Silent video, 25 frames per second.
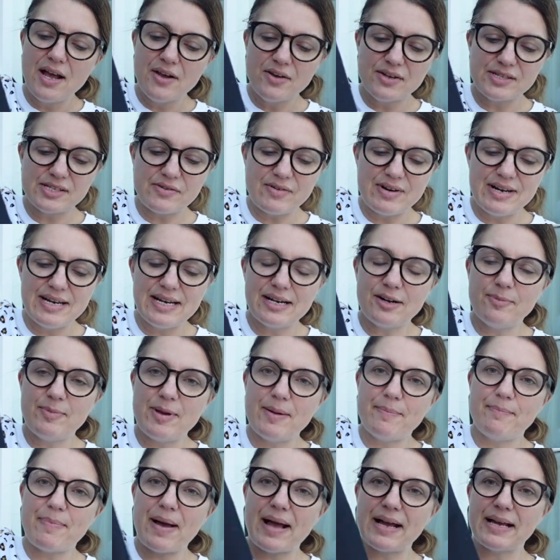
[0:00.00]
because they're a little
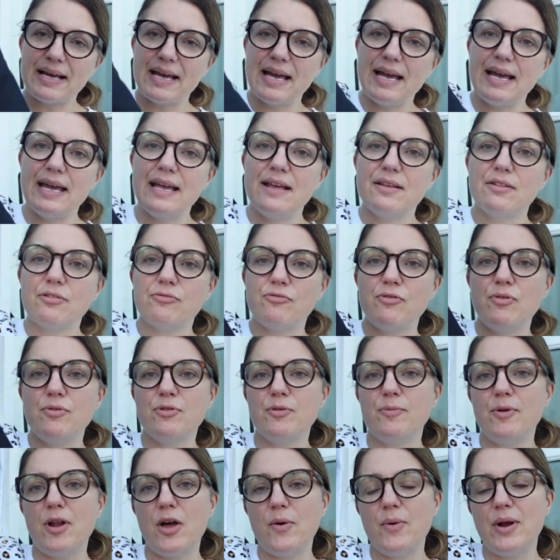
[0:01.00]
bit baggy through the
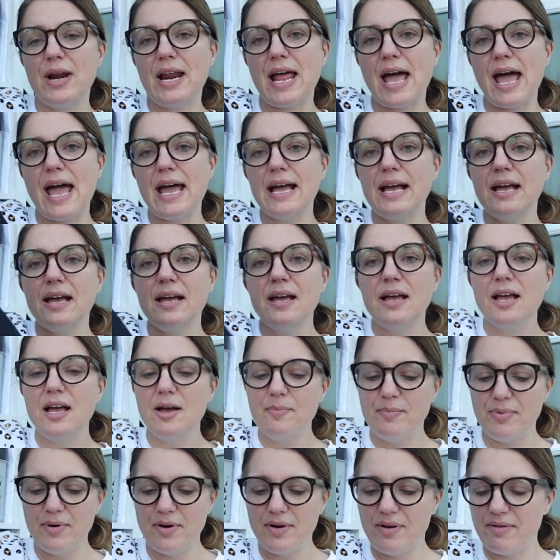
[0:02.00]
lower leg,
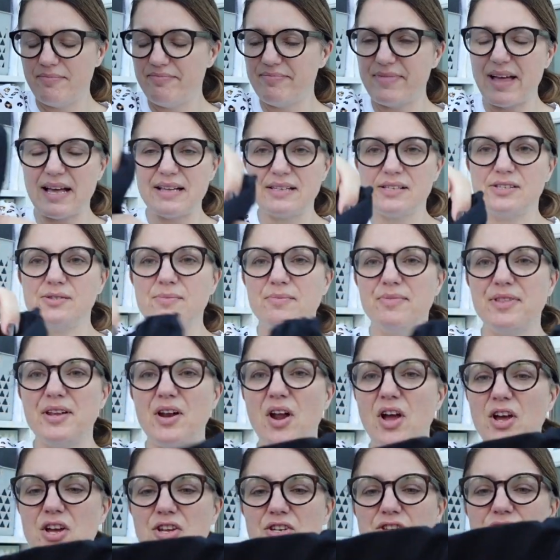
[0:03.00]
but that's something
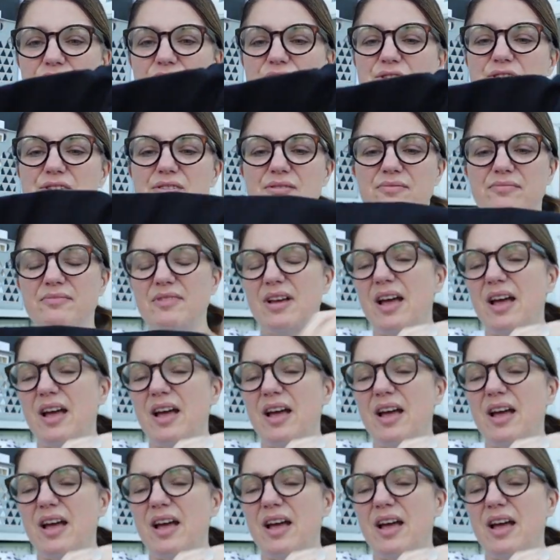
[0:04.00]
I can just